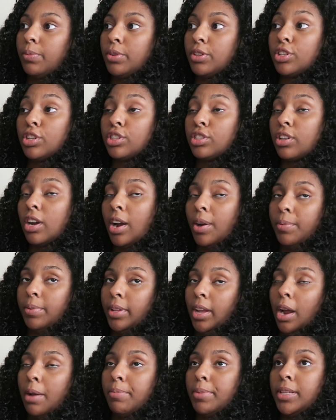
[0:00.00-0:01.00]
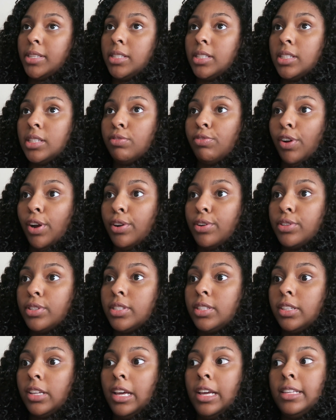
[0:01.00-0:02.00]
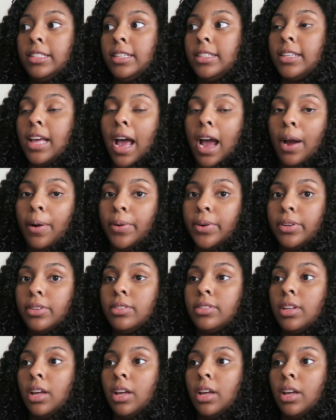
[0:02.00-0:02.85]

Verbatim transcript: We should start with our business first because it's ours.